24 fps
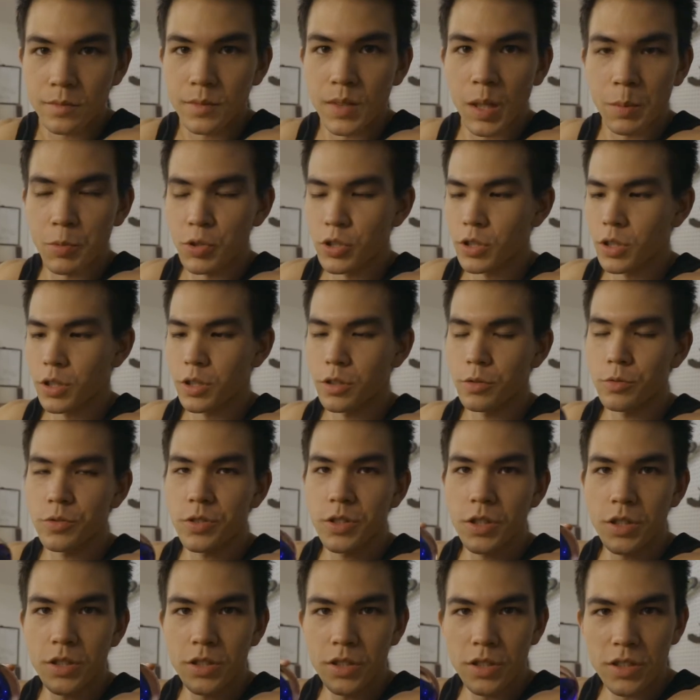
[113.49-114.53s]
I'm just going to
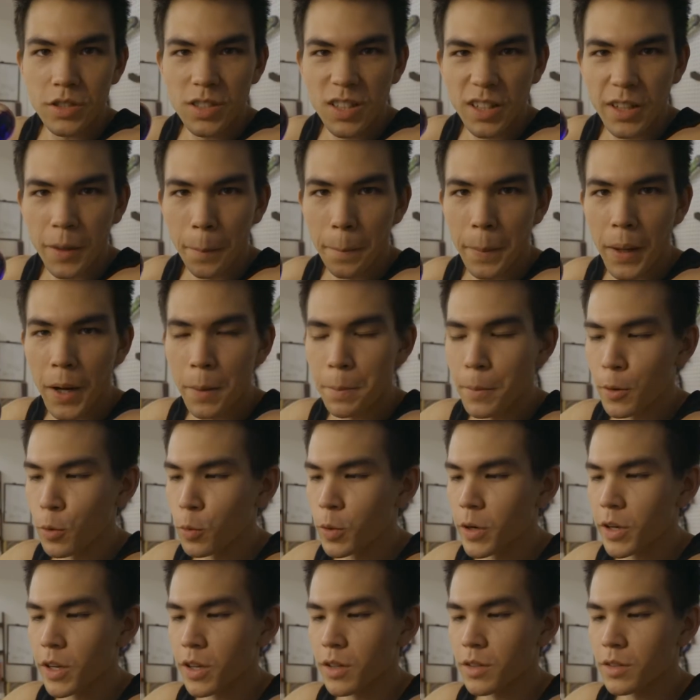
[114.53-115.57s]
use this. It's like a
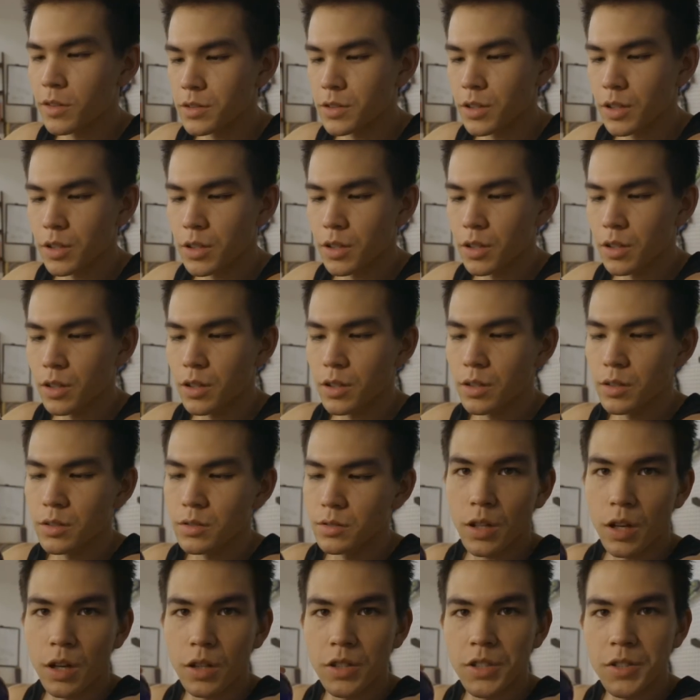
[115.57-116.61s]
paperweight. It's like a
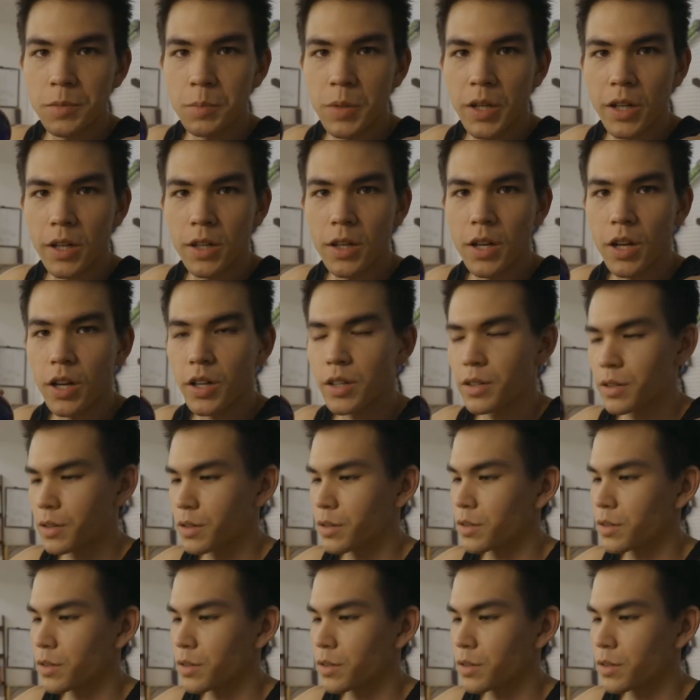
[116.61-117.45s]
cosmic nut.